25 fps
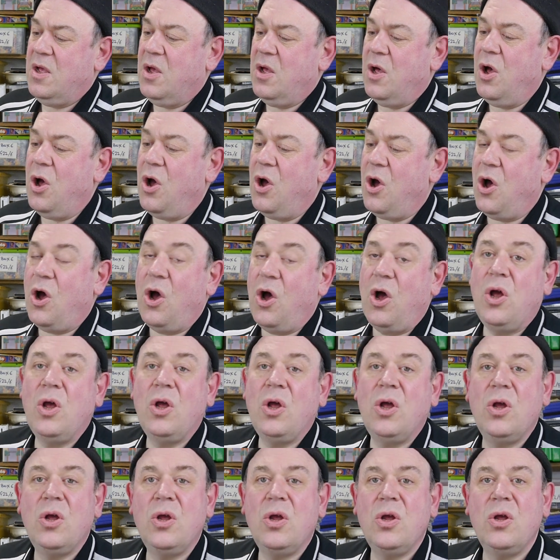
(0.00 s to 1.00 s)
or
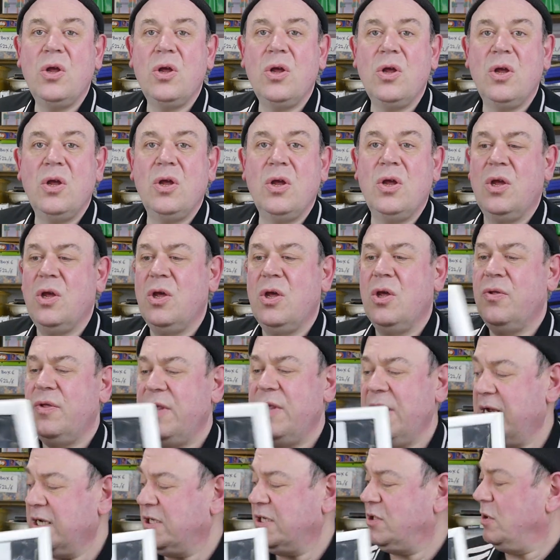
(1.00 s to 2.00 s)

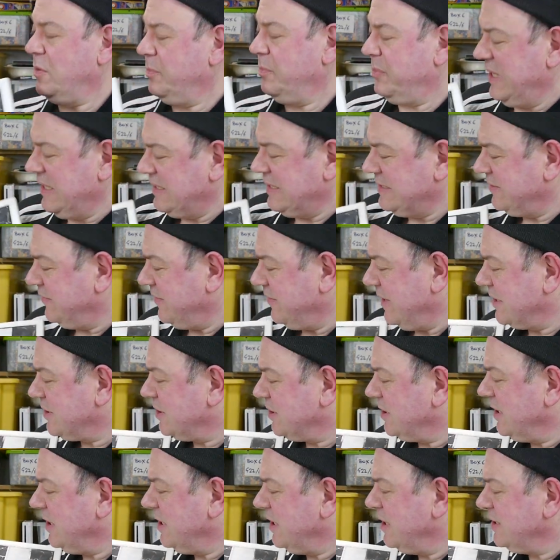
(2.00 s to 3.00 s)
the actual bits are
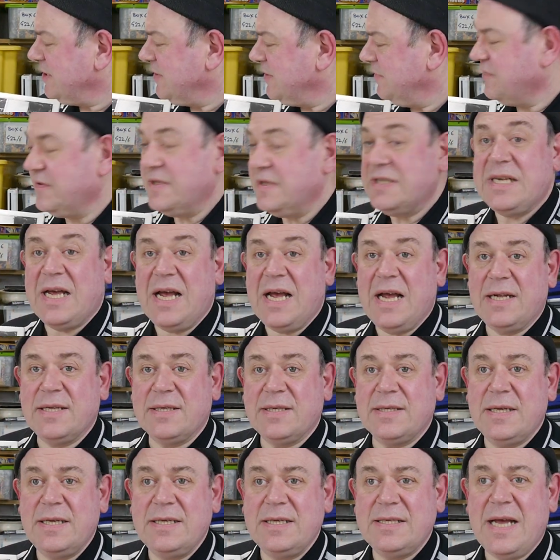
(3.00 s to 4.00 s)
actually different
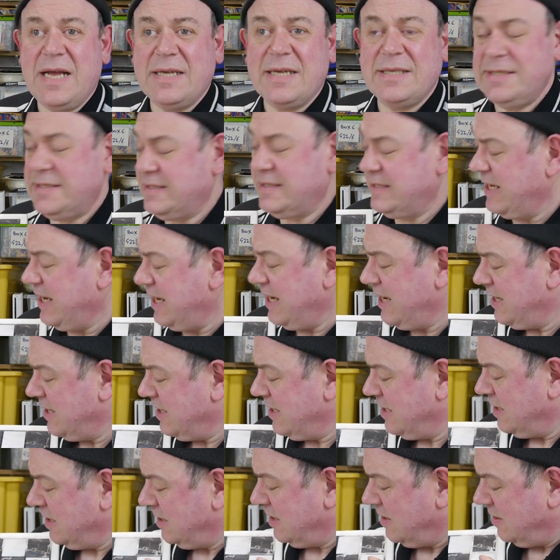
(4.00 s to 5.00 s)
tiles. It's hard to say,
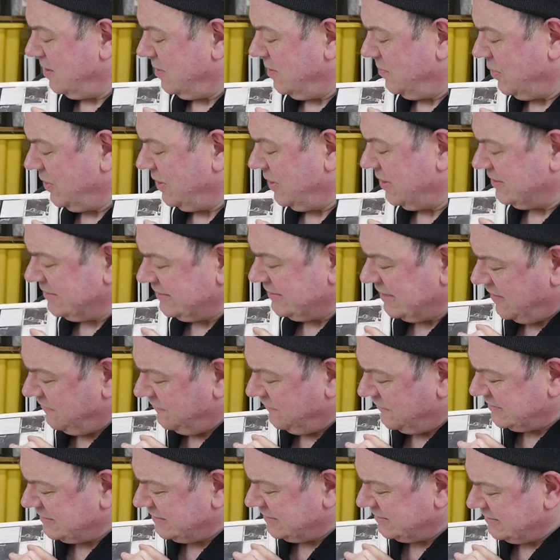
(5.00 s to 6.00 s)
but the
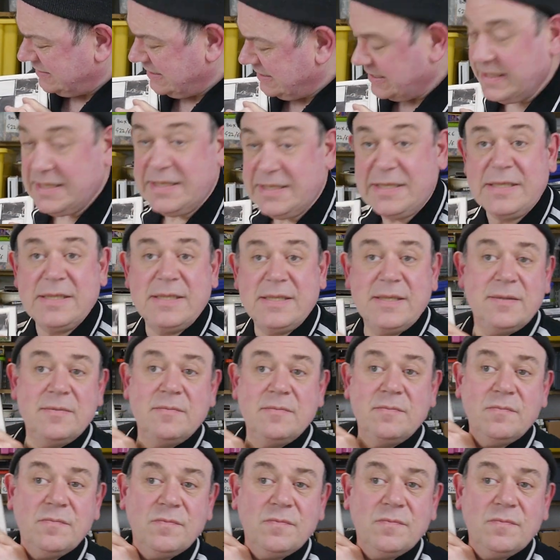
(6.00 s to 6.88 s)
surface is nice.